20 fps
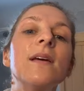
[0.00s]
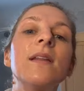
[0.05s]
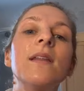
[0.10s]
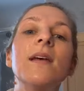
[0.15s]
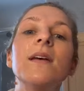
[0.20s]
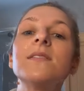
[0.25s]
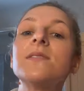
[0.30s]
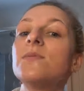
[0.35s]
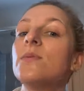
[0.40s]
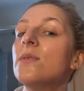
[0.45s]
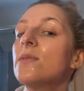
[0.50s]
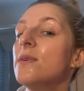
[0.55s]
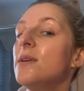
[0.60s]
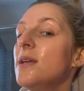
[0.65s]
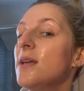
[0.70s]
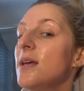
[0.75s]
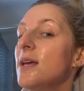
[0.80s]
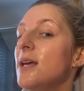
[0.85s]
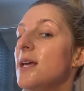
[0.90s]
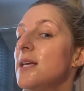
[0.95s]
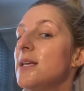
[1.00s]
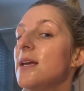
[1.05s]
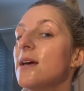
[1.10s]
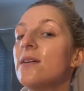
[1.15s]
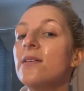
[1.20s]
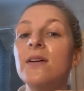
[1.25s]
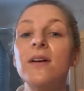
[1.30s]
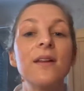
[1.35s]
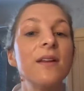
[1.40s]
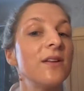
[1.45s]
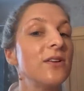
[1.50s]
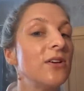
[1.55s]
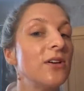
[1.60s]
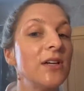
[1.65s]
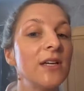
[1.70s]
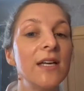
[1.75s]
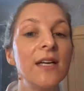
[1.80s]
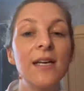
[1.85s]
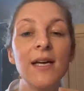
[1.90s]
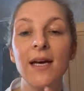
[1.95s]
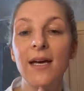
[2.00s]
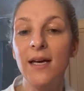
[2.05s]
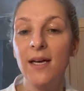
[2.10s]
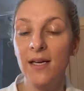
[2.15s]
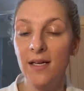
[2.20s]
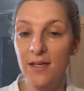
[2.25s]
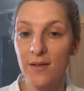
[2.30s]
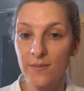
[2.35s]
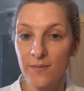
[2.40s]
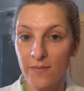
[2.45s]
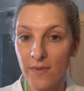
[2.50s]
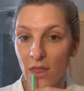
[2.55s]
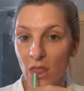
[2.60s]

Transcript: That's what we need, get rid of the turkey neck.